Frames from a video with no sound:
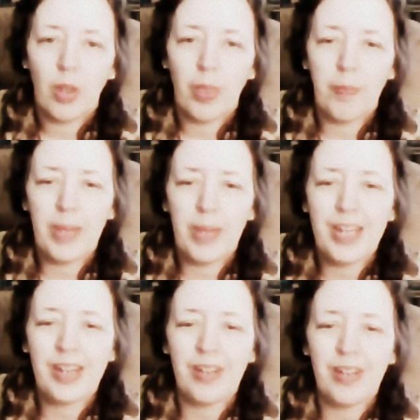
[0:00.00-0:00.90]
The
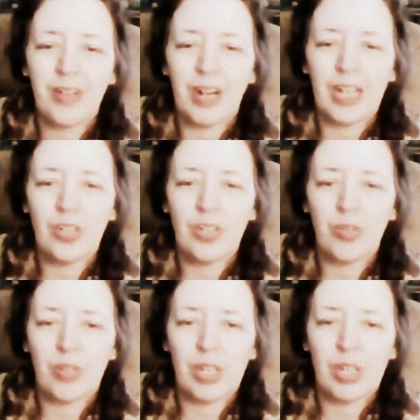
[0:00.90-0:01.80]
paint color
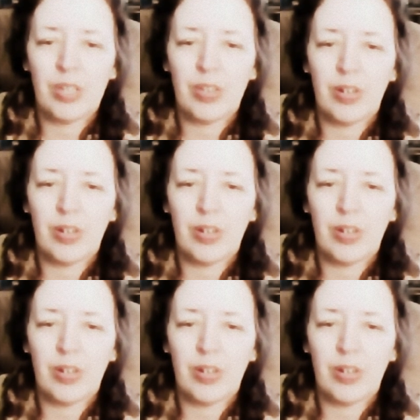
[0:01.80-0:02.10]
actually is